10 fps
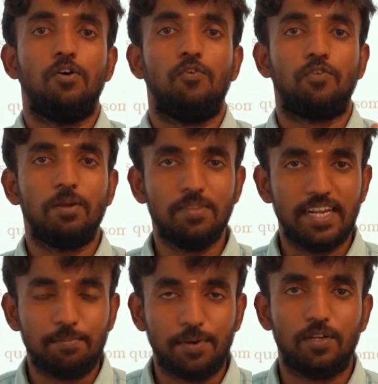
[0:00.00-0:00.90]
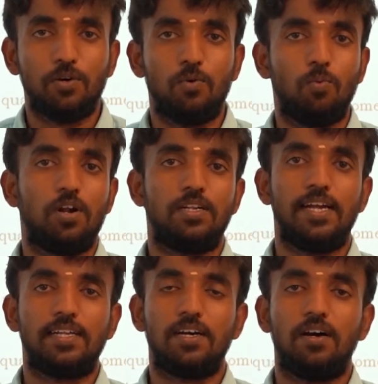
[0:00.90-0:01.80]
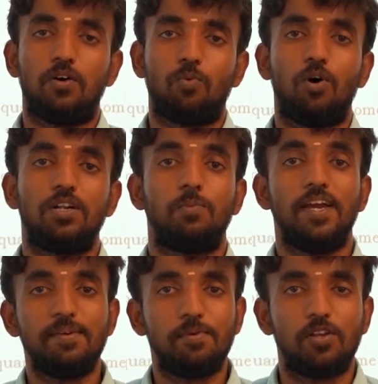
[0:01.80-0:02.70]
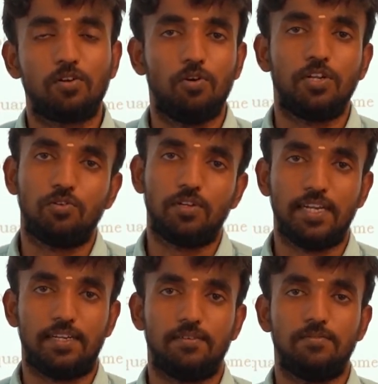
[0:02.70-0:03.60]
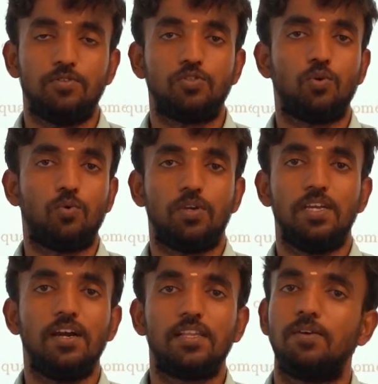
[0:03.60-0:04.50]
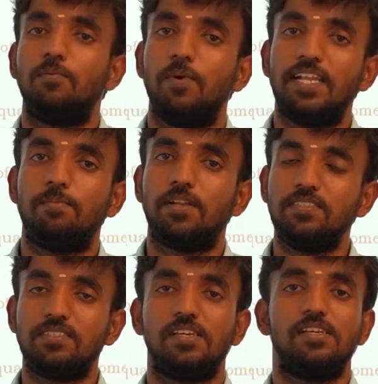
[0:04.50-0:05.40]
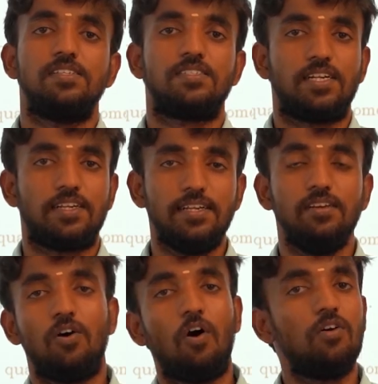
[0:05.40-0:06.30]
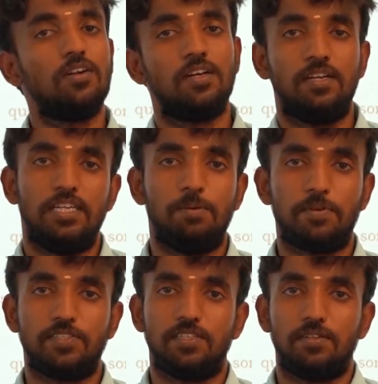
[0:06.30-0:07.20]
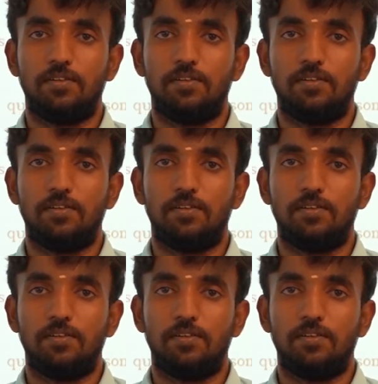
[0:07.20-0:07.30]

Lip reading: from the element what data or what variable you are going to get. So here the variable is stuttering or depression.